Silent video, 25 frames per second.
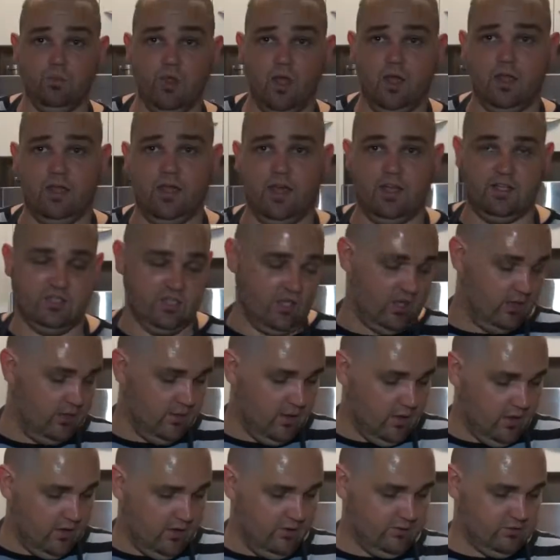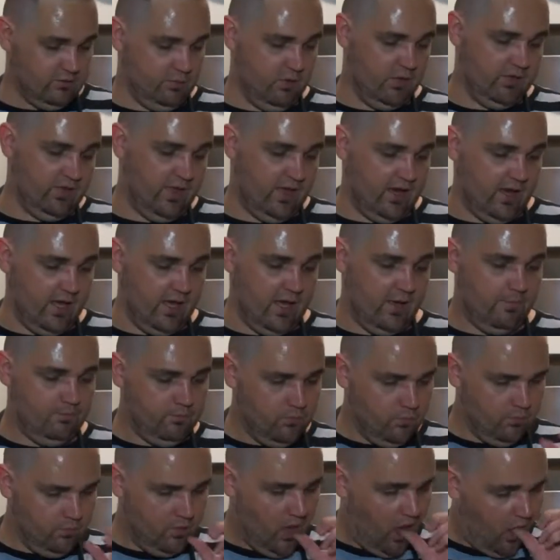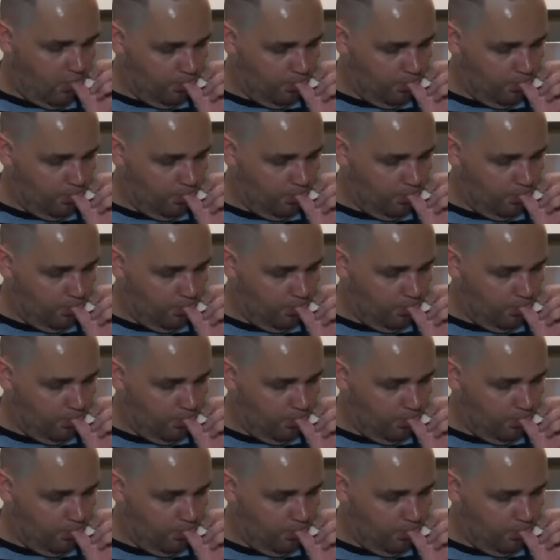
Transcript: Okay, so I spread that out.